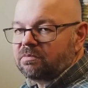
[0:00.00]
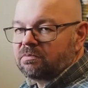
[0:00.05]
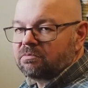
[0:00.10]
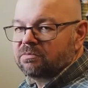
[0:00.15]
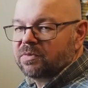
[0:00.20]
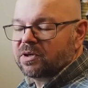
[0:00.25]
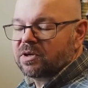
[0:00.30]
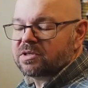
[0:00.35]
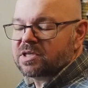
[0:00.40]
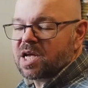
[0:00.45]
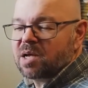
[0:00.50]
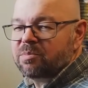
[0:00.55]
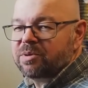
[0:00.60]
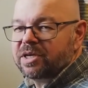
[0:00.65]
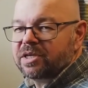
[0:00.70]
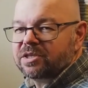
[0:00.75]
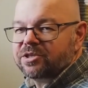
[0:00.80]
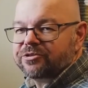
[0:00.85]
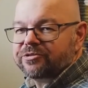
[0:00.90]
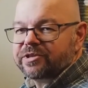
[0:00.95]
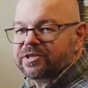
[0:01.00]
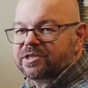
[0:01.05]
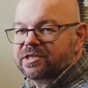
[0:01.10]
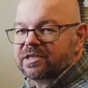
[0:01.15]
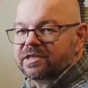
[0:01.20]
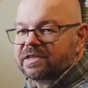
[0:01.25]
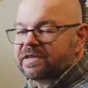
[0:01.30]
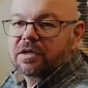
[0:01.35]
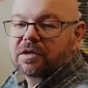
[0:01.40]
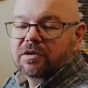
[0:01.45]
because I'll be
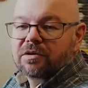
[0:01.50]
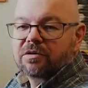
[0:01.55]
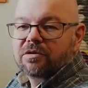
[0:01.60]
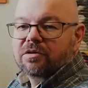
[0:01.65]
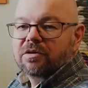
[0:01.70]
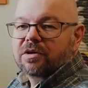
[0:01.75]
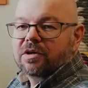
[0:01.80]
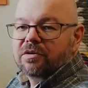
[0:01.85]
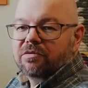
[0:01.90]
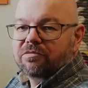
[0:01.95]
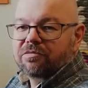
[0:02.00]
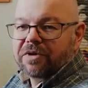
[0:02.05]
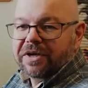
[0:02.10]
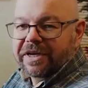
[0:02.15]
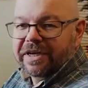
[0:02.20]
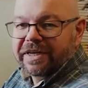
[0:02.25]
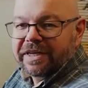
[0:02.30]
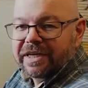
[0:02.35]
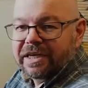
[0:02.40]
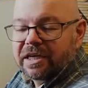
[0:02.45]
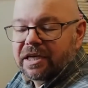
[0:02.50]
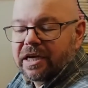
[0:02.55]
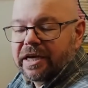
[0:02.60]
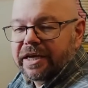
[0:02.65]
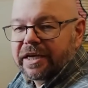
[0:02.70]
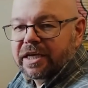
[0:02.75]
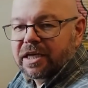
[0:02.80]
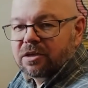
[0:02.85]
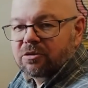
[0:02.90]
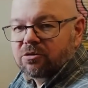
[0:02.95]
interested in that. Finally,
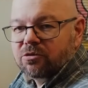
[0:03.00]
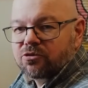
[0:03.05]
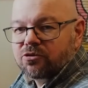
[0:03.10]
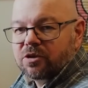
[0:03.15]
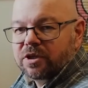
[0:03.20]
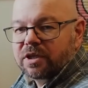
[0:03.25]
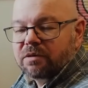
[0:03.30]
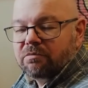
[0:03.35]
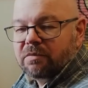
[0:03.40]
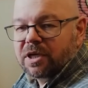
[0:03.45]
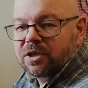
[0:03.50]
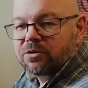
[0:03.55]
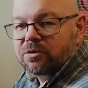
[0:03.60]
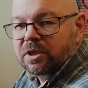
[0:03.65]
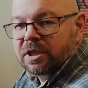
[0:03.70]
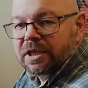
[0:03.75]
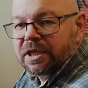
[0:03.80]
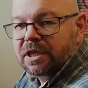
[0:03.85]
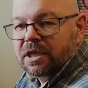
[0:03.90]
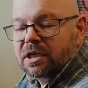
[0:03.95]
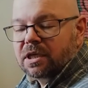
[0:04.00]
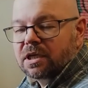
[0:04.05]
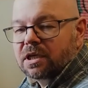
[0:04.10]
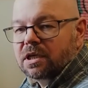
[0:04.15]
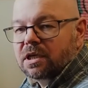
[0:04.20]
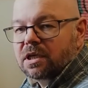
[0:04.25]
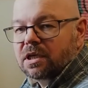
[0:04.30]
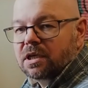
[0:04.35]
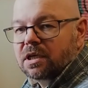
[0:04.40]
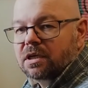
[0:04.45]
I can control them manually
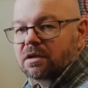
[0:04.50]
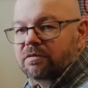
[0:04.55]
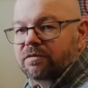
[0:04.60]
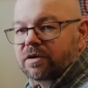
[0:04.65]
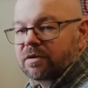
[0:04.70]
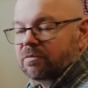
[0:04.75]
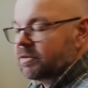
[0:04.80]
from